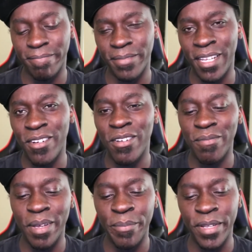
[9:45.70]
I don't know,
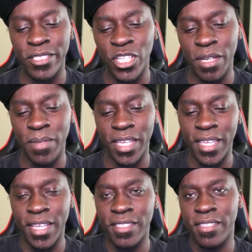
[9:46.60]
I'm going to try to make a
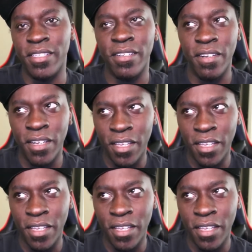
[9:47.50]
guess here.